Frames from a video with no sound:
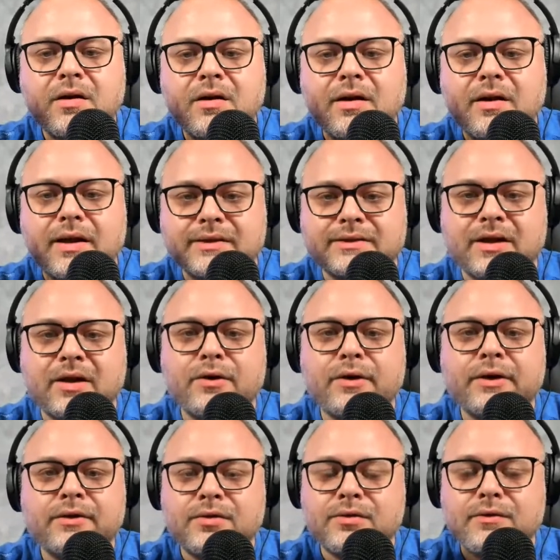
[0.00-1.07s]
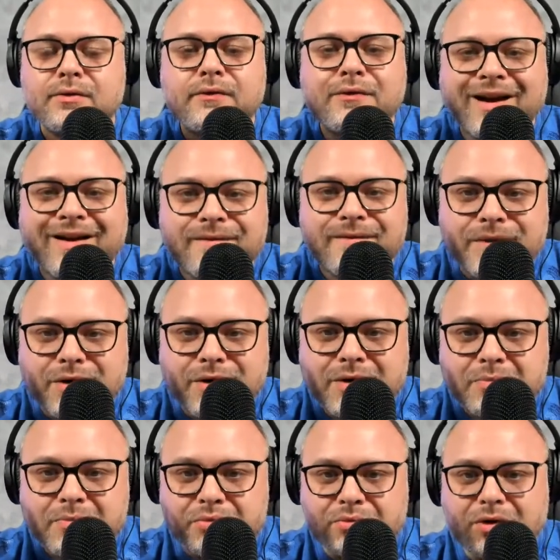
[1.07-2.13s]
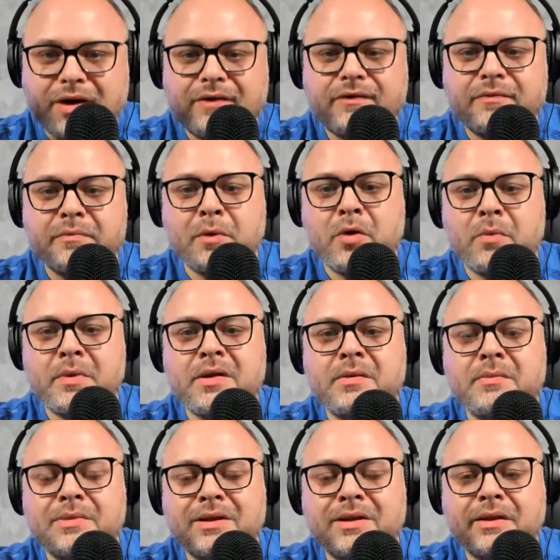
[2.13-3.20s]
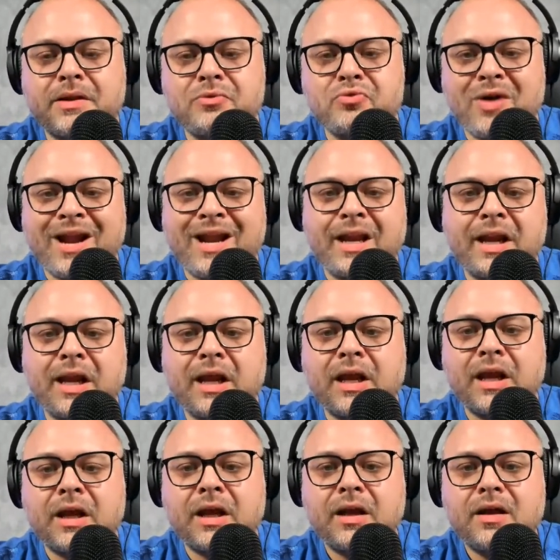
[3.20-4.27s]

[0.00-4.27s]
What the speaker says: Is going to, for a very brief moment, be the reigning